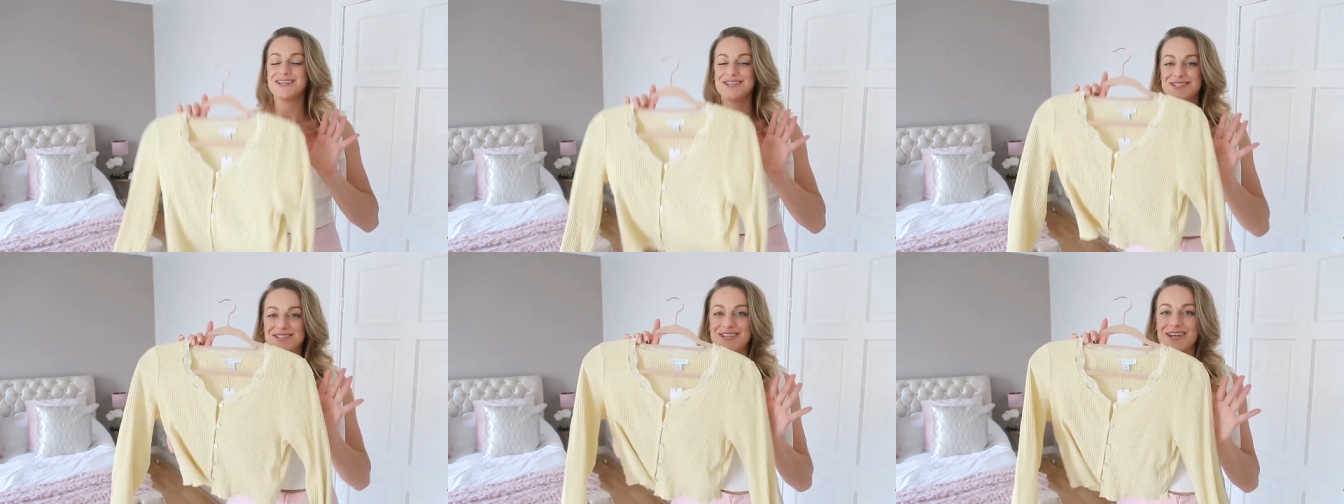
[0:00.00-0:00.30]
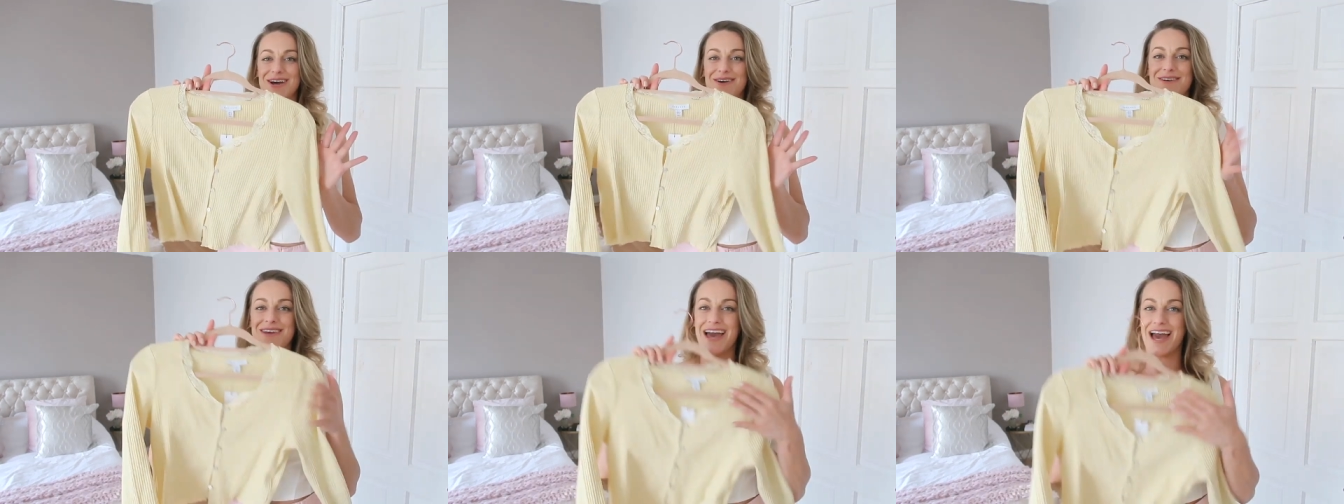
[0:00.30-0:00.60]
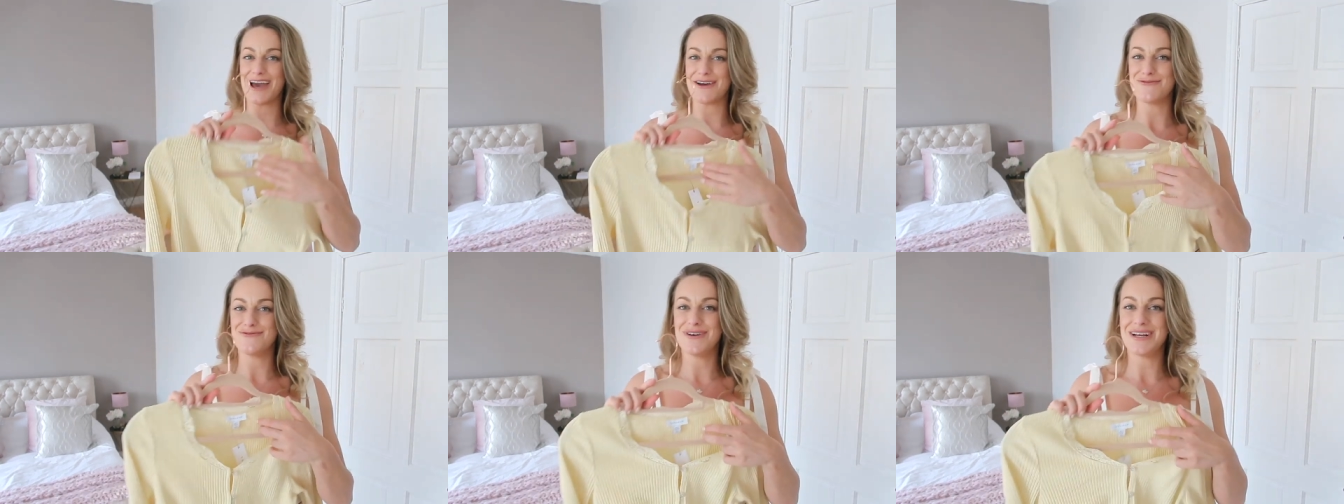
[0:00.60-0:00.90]
So
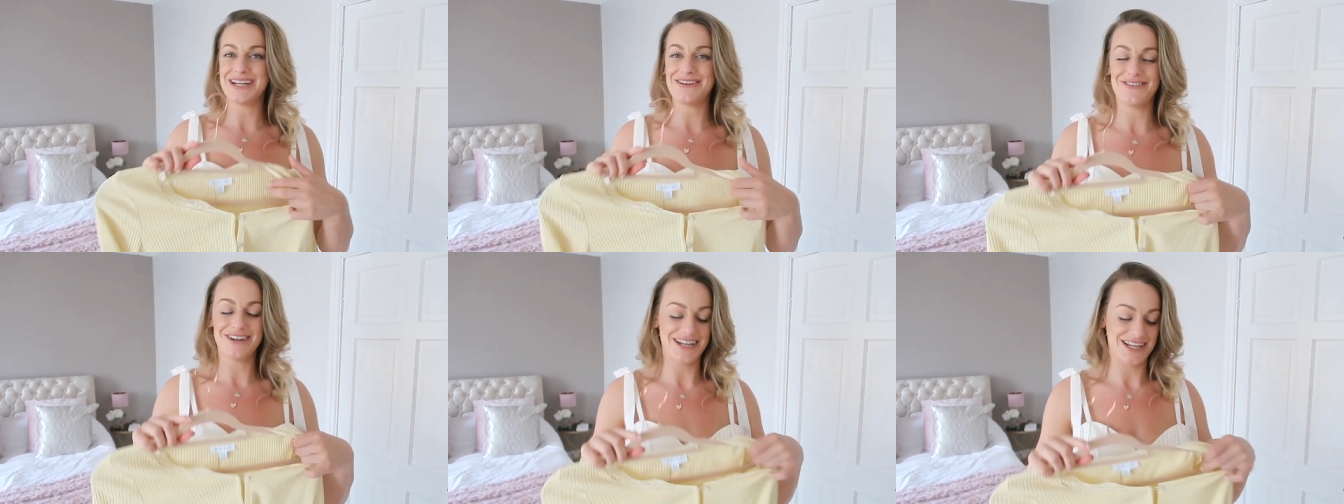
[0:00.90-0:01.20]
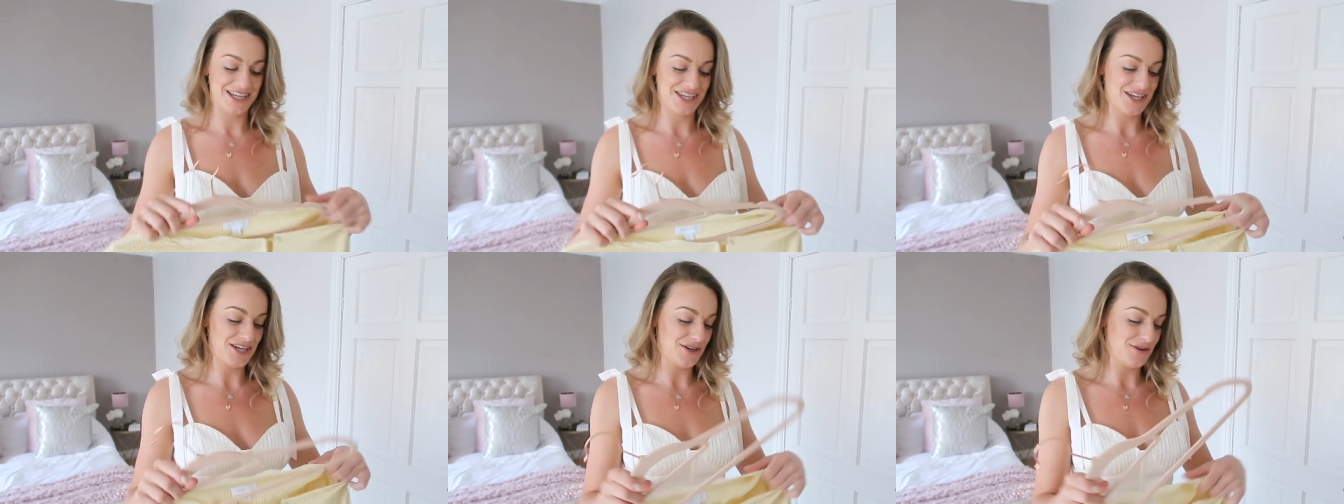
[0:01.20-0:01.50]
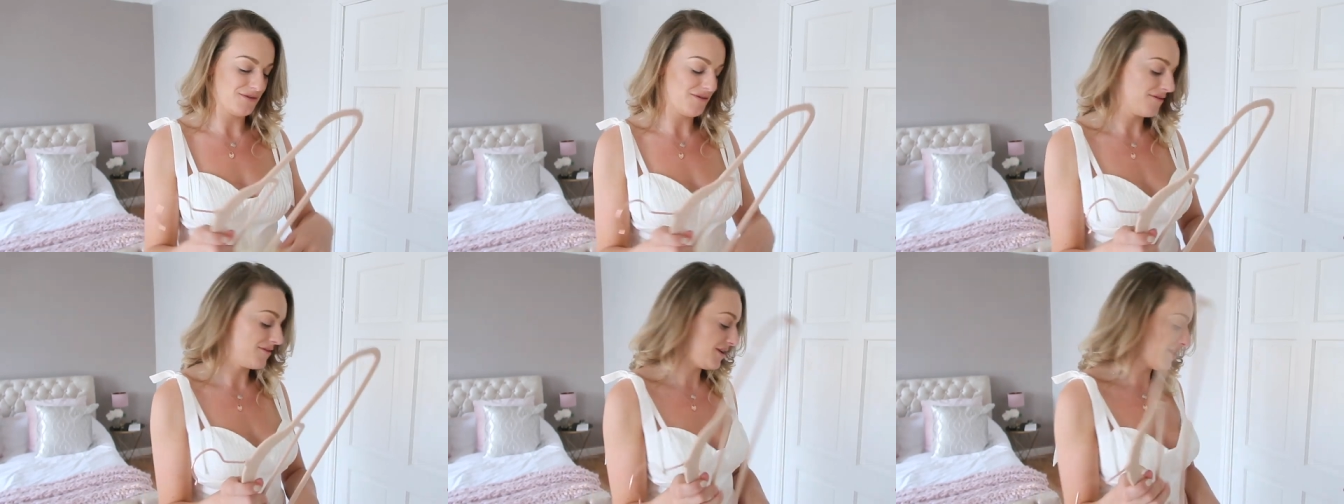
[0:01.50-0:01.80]
yeah, really, really
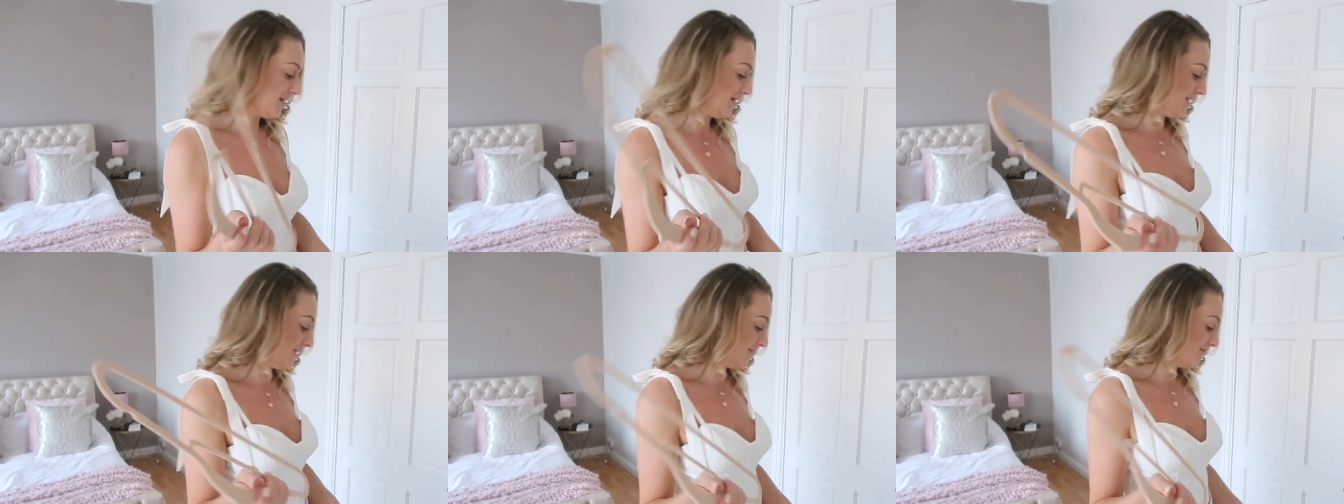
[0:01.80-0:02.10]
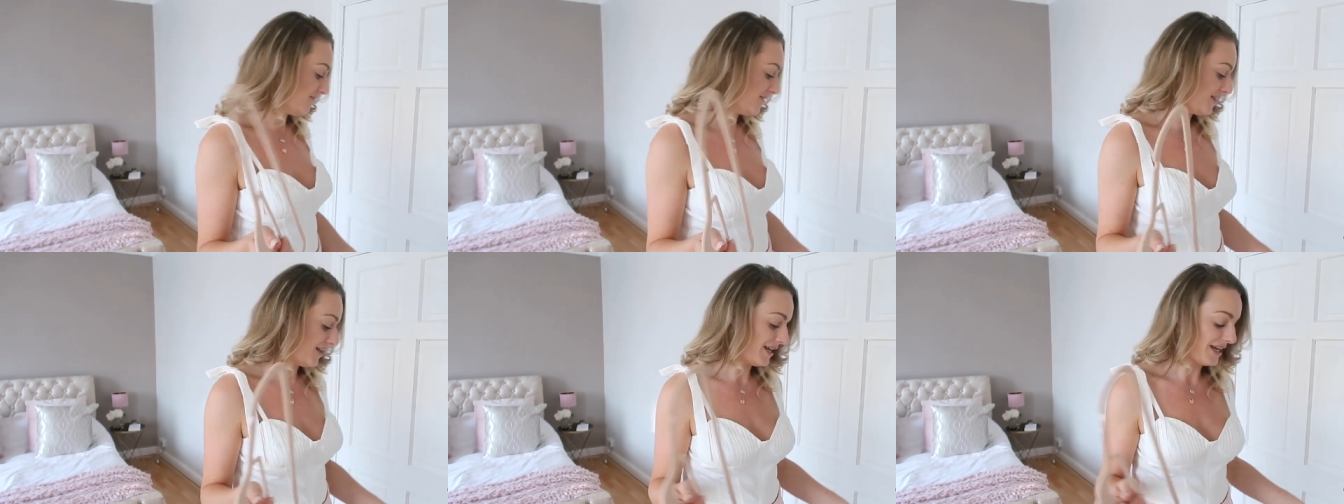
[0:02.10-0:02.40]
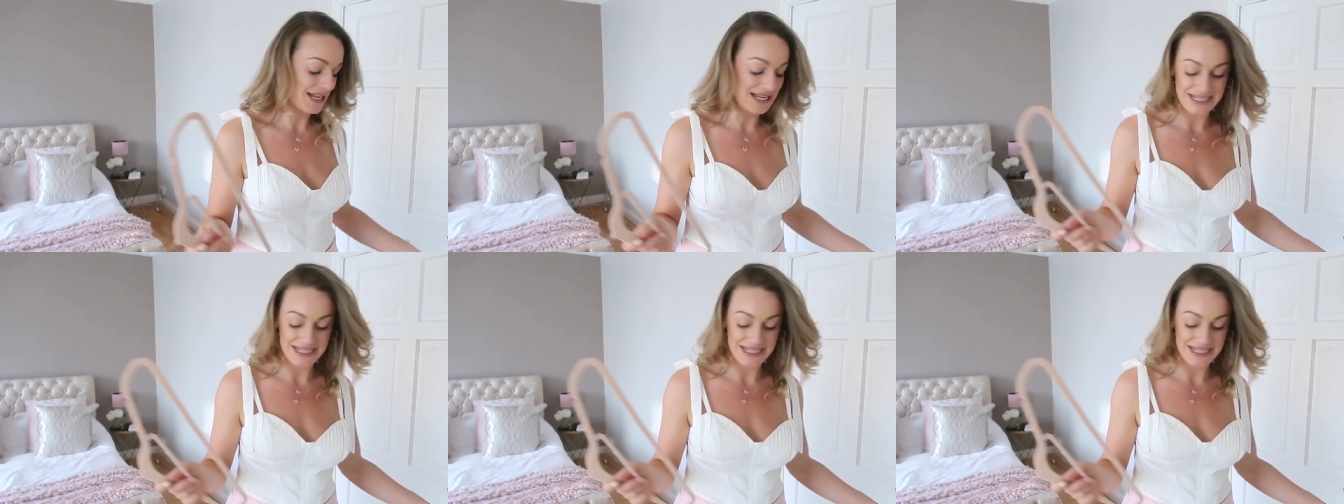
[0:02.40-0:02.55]
cute, lovely